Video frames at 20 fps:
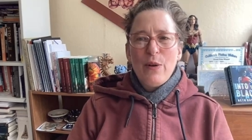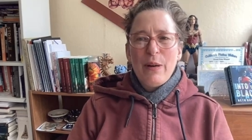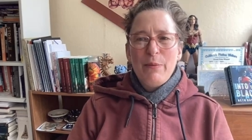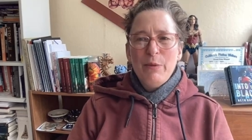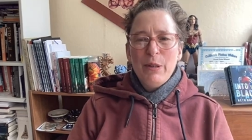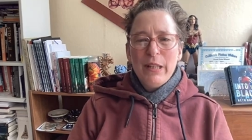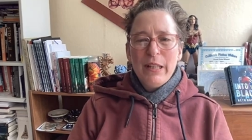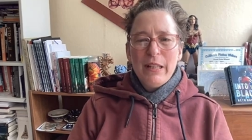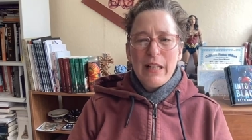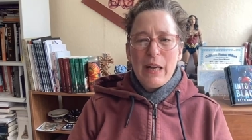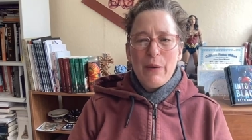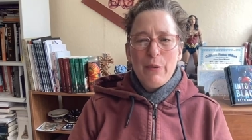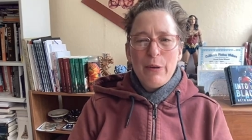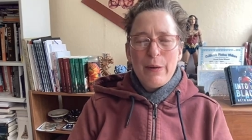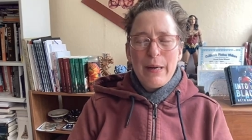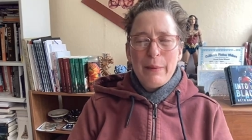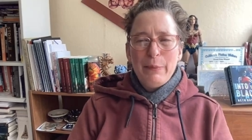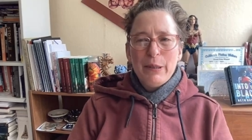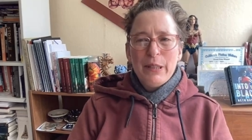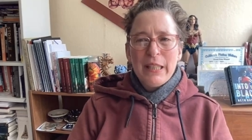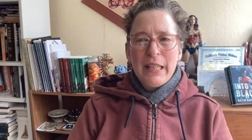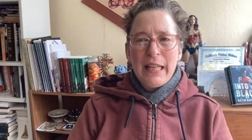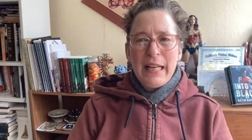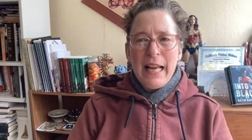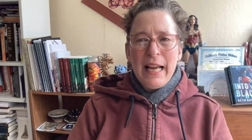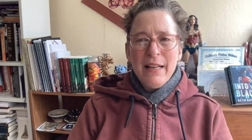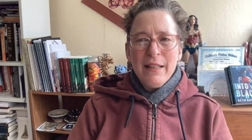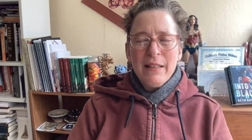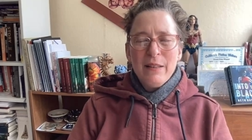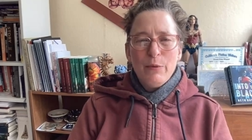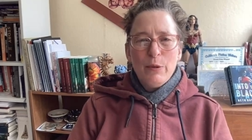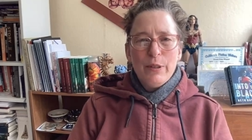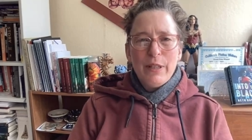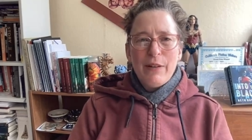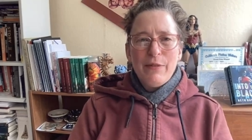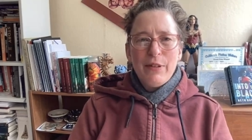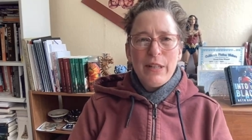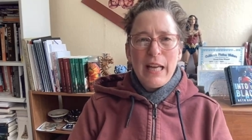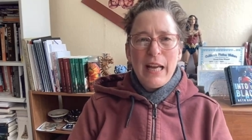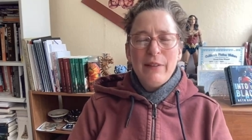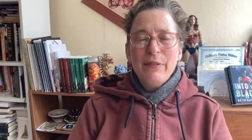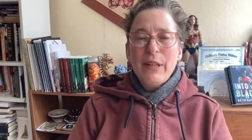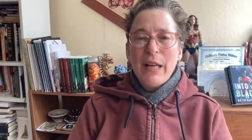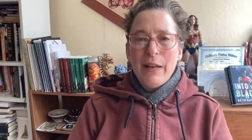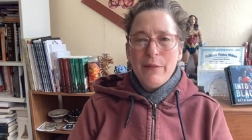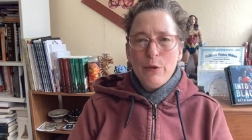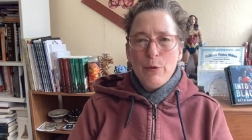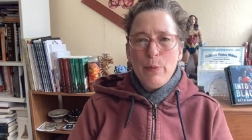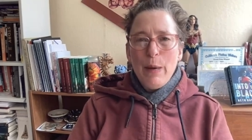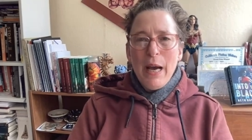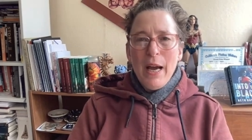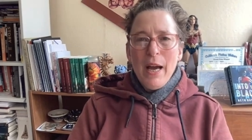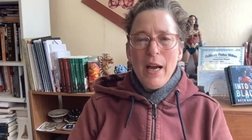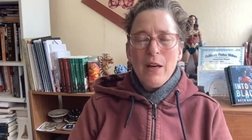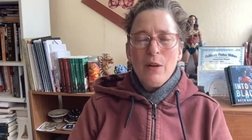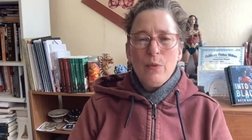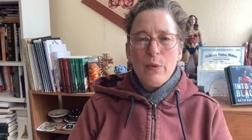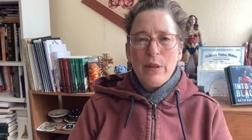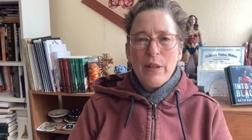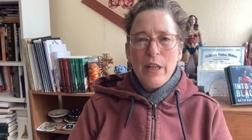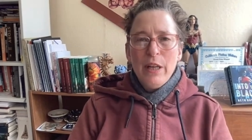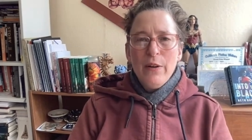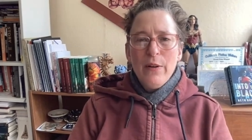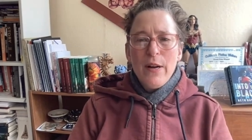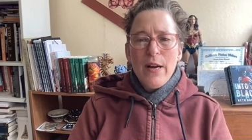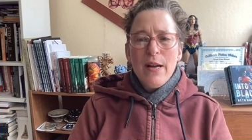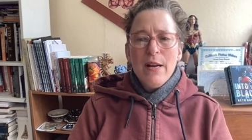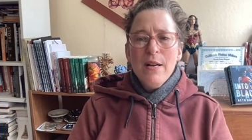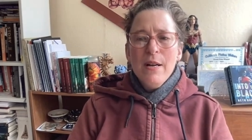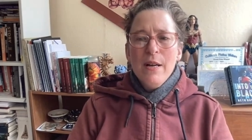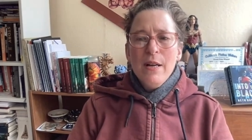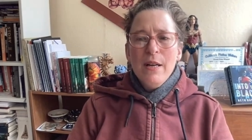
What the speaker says: I'm really glad we were able to connect, and we'll definitely have to have you back with Kyra.